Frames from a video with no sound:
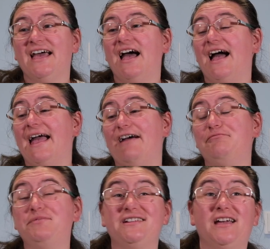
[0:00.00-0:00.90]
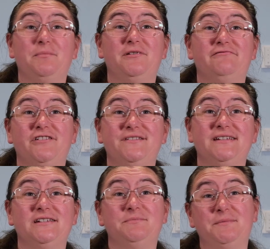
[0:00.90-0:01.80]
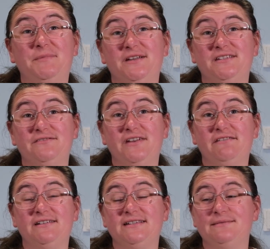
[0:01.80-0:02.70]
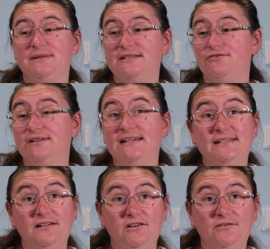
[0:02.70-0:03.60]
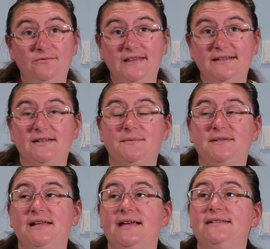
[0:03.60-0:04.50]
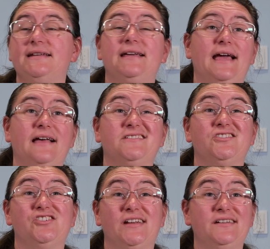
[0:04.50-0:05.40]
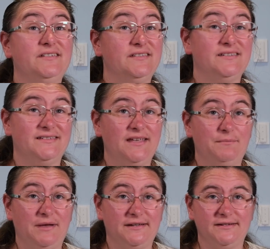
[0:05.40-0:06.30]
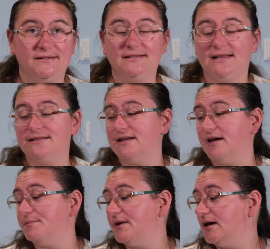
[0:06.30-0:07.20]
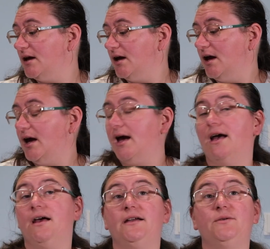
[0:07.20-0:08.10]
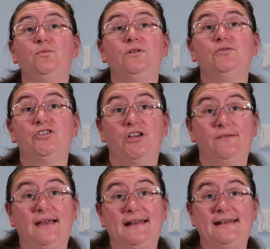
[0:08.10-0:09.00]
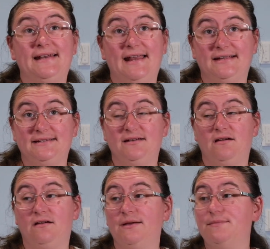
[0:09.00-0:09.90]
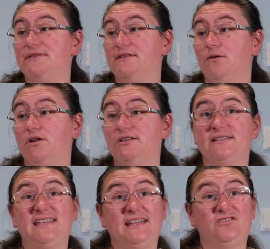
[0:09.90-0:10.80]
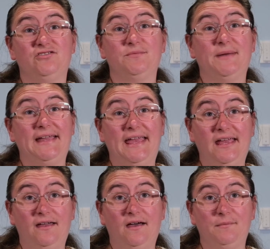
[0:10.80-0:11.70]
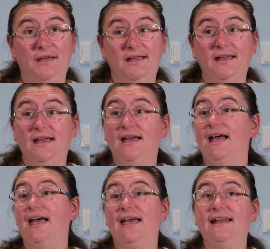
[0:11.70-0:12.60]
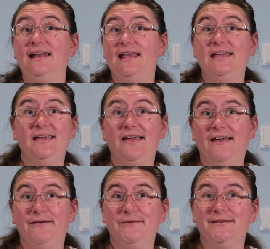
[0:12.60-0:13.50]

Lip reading: I have put a couple of rows into my Perseverance and Mystery Knit Along. That's upstairs. It hasn't changed. It's the same pattern as last time. I will show that next time. So I'll just get onto my incoming and let you go.